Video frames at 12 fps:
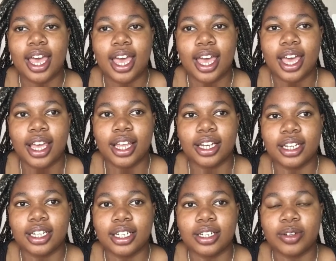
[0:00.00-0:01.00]

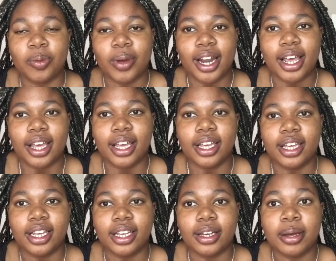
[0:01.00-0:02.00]
and when
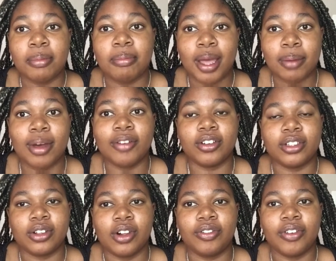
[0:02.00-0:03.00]
I met my
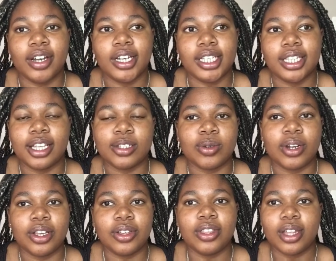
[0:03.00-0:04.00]
first girlfriend, that's when I
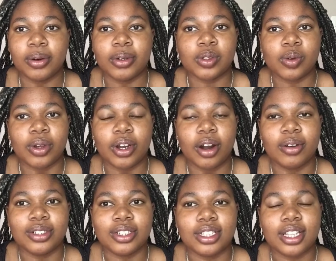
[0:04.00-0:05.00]
knew that I was queer. I
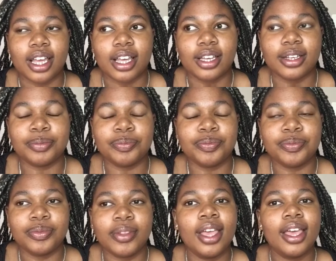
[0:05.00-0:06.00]
was just like,
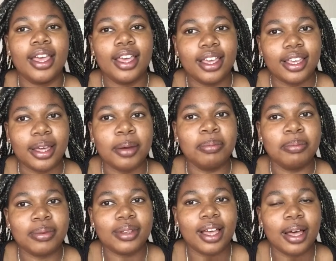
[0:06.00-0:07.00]
yep,
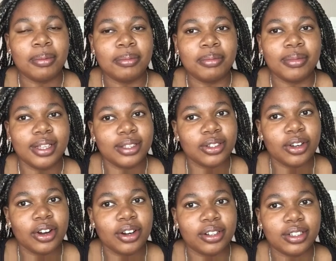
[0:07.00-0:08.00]
I'm into
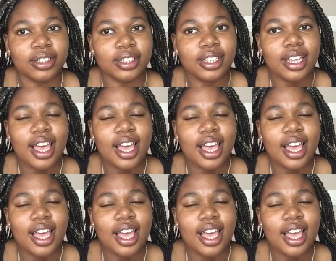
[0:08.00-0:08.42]
girls.